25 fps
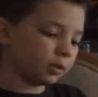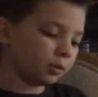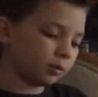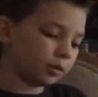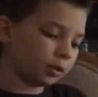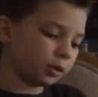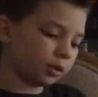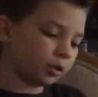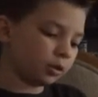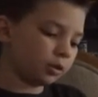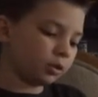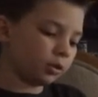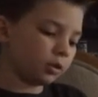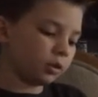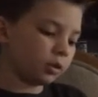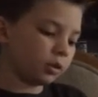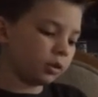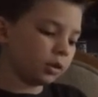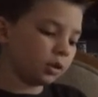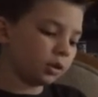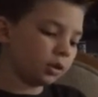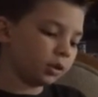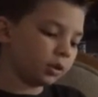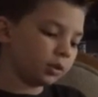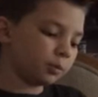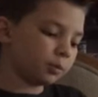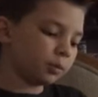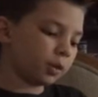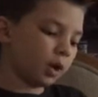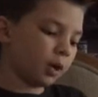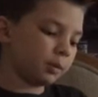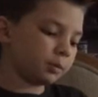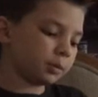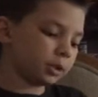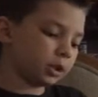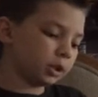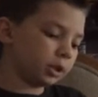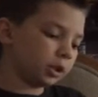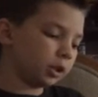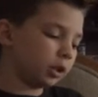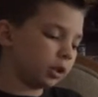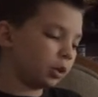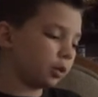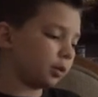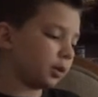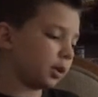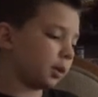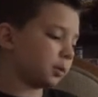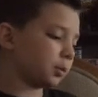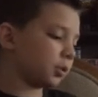you'll probably know
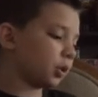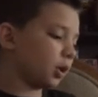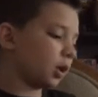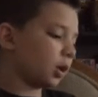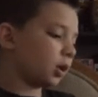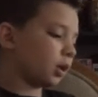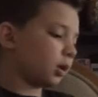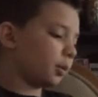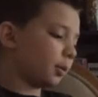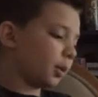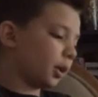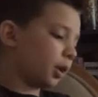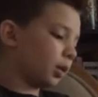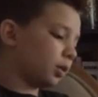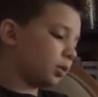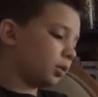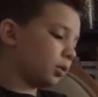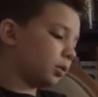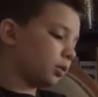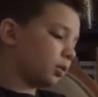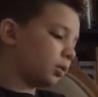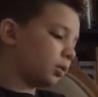what I'm talking about.